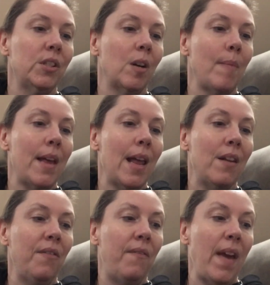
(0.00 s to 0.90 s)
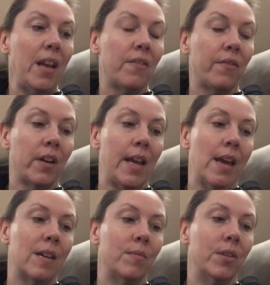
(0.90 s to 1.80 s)
They're made out of fake furry
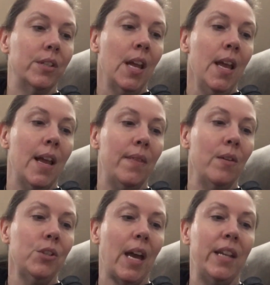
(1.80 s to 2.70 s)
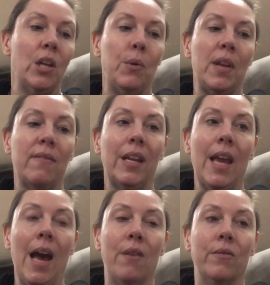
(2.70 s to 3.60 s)
animals, and those kind don't even
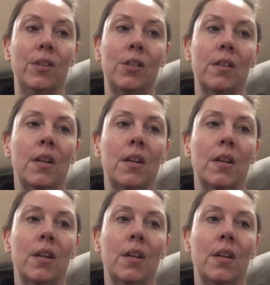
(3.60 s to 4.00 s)
count.